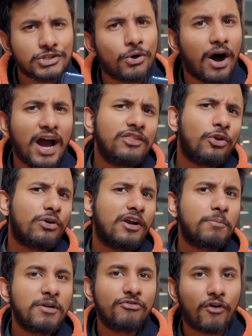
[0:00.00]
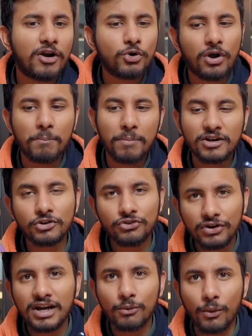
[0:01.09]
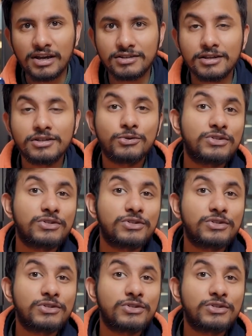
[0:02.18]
so I thought it'd be fun to compare the three devices